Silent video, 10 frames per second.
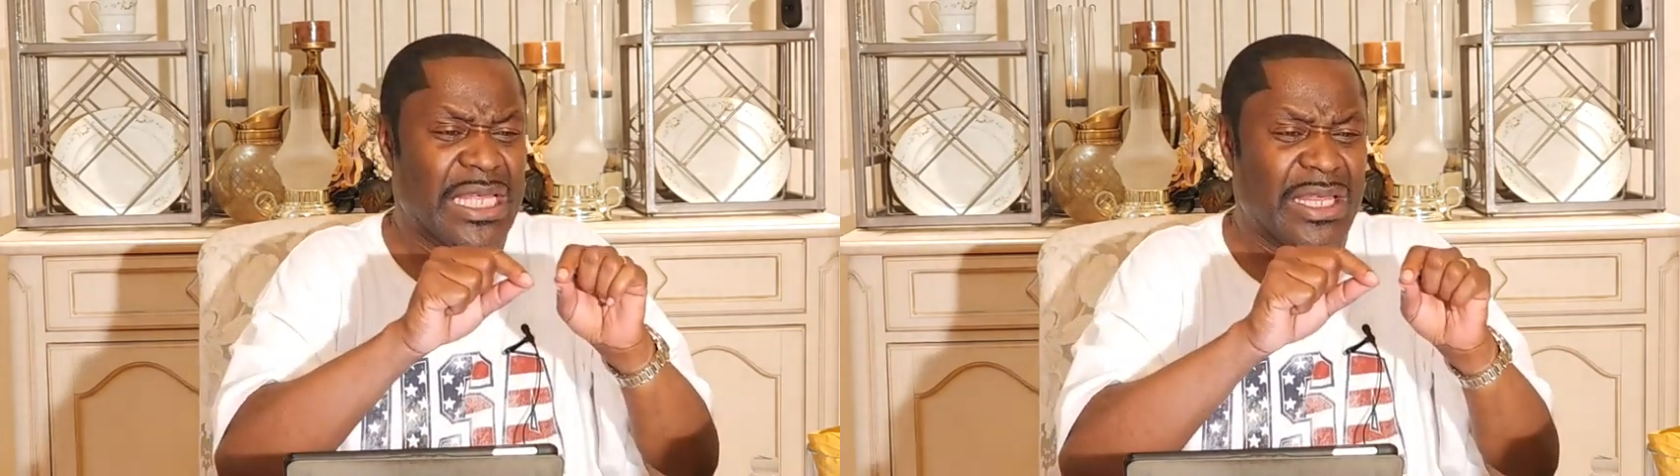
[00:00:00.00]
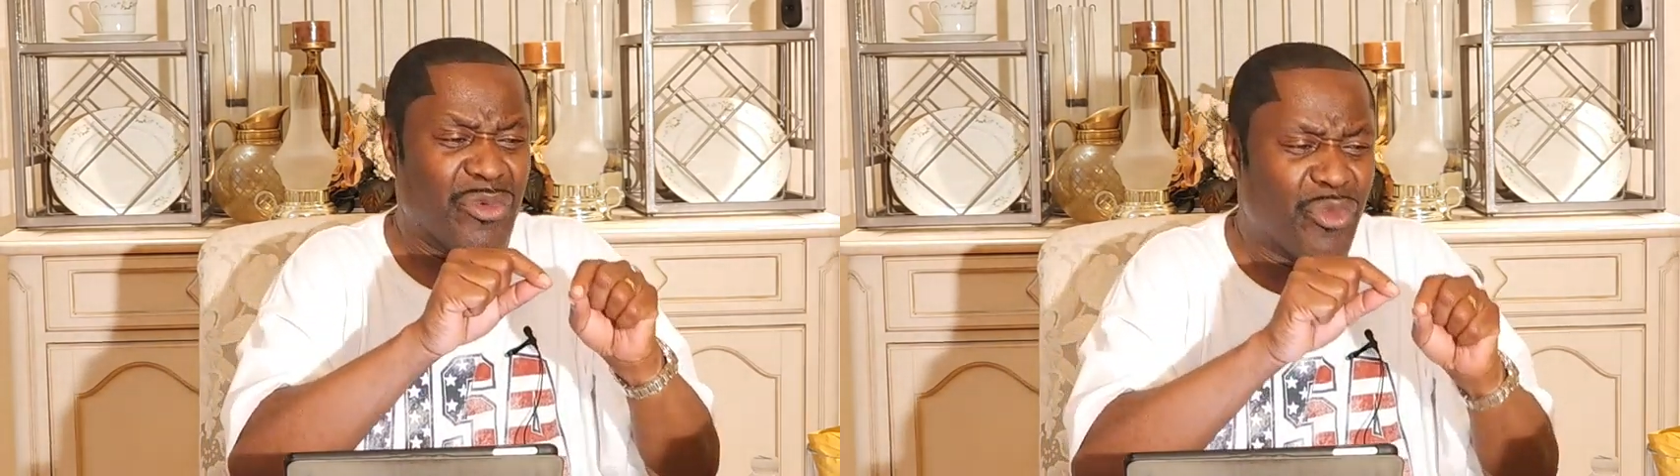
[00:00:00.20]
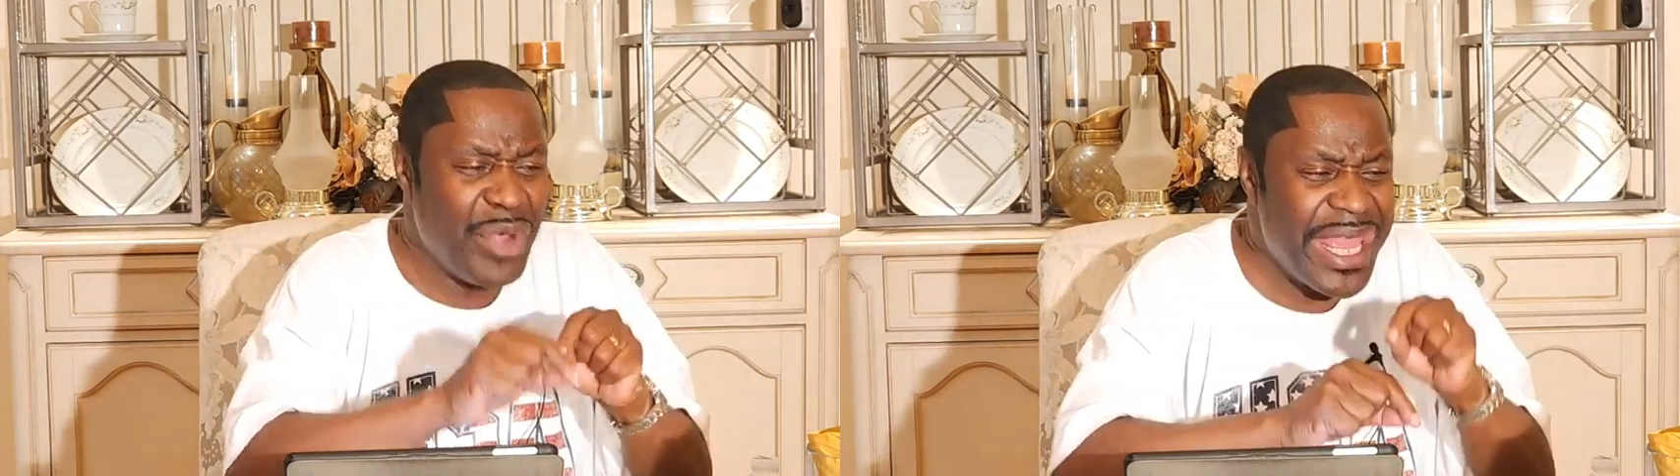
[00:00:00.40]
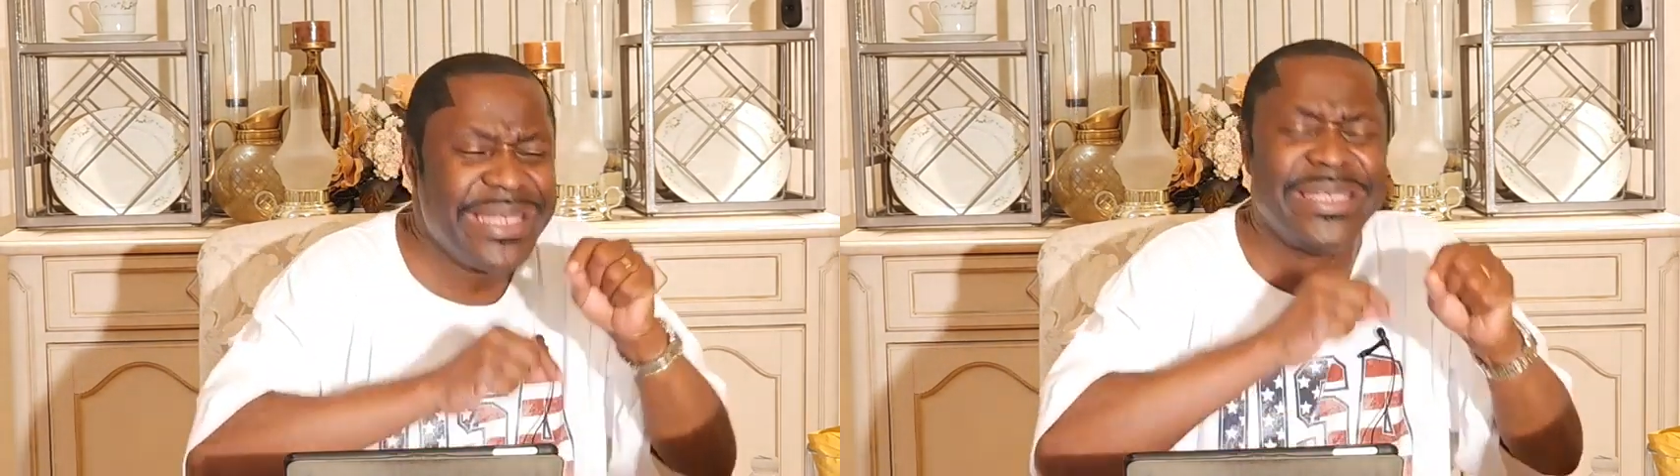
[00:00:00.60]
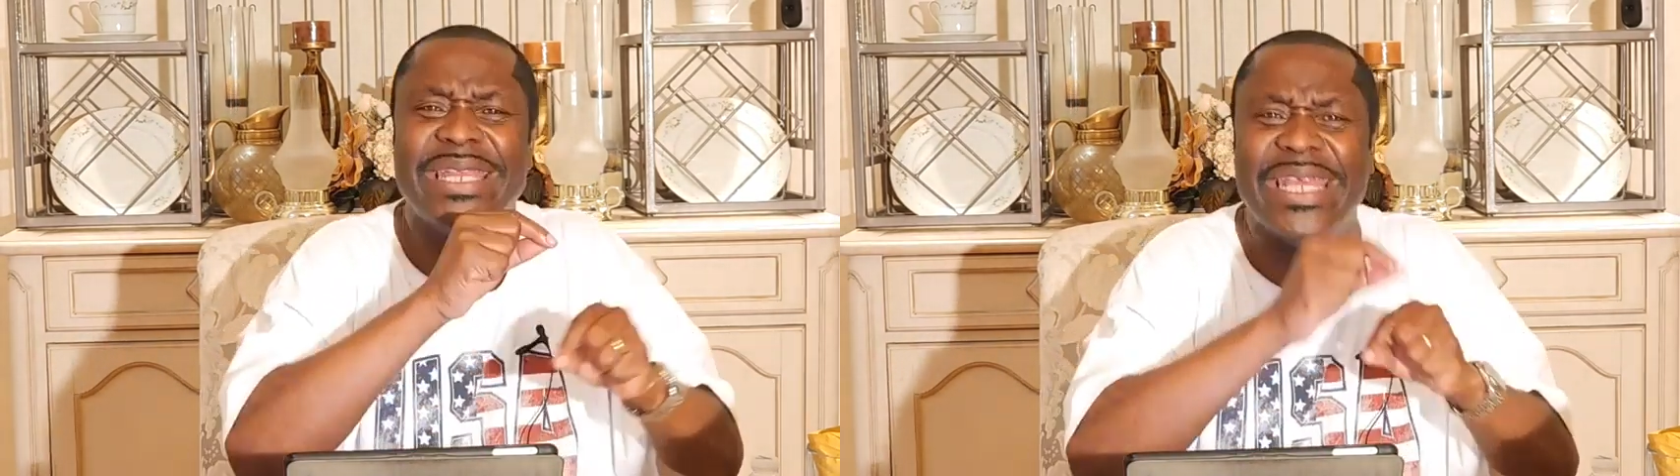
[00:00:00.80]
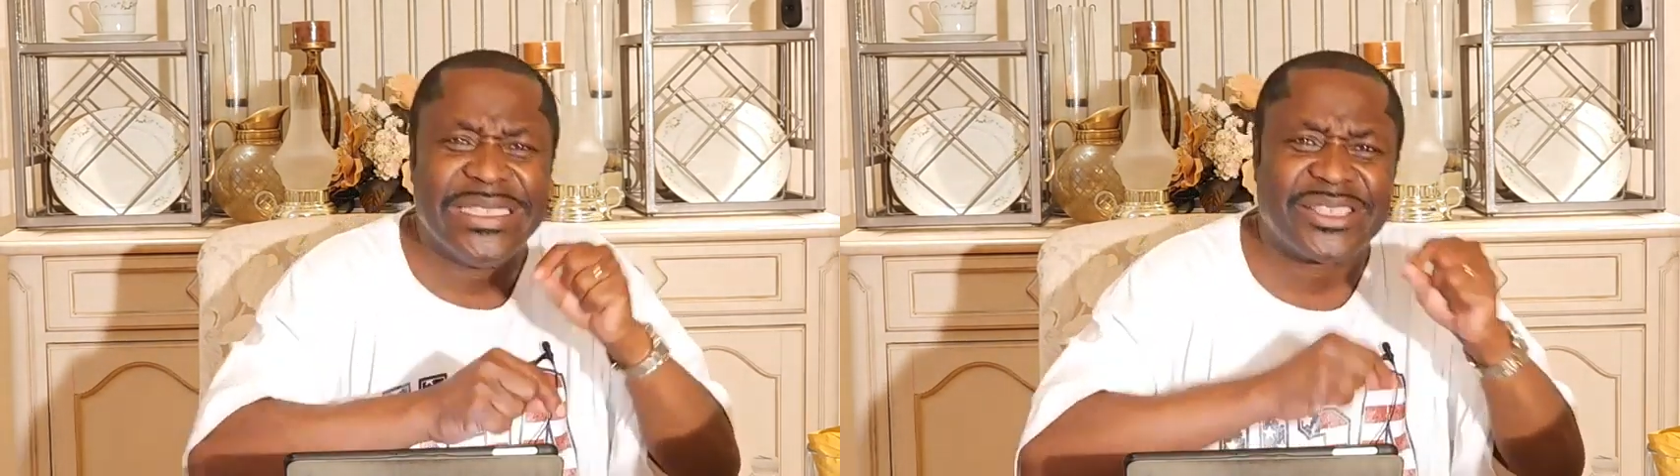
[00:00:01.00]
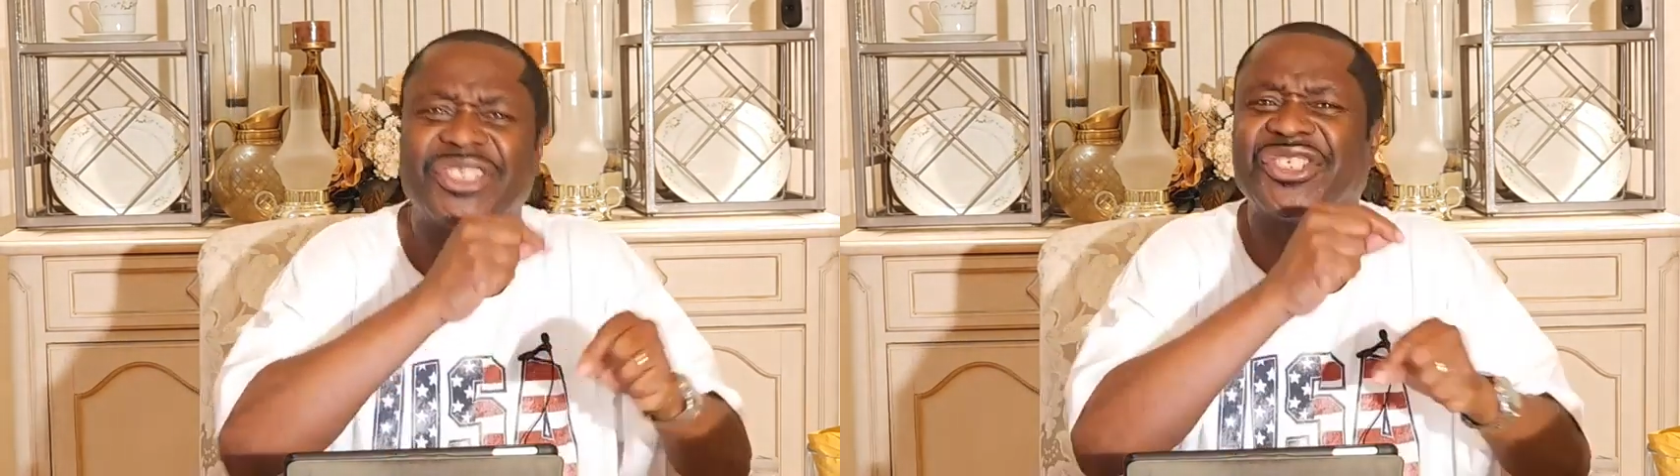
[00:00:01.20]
renting is a